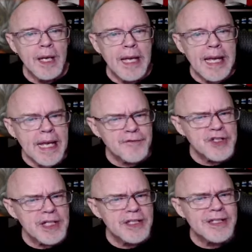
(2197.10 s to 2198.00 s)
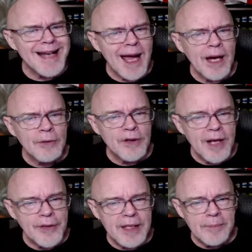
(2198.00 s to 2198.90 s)
If she is now
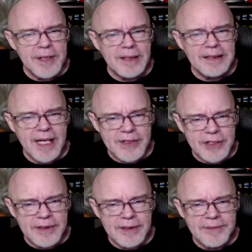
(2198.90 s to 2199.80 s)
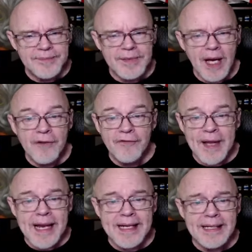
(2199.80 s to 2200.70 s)
nothing but a legend, a
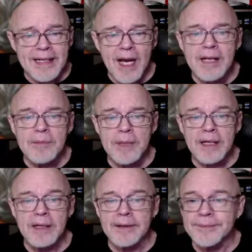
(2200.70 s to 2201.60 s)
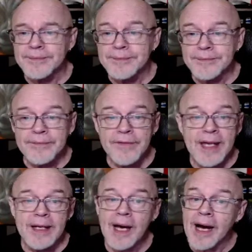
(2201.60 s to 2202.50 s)
fading nightmare,
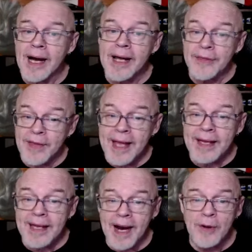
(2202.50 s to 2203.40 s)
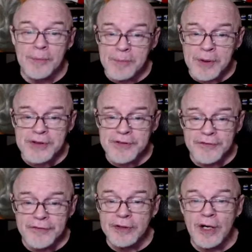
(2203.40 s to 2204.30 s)
then I thank our
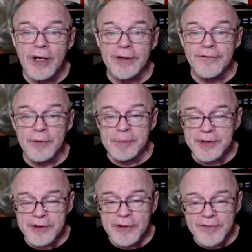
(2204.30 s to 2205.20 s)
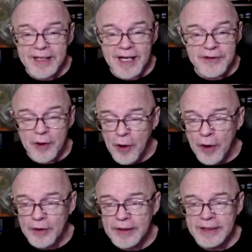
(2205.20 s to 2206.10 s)
merciful God for preserving us
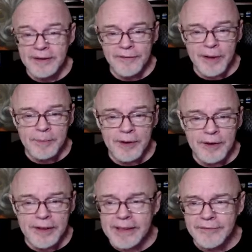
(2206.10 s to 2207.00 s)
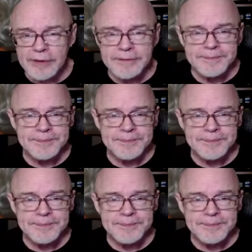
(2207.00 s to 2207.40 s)
all from her evil.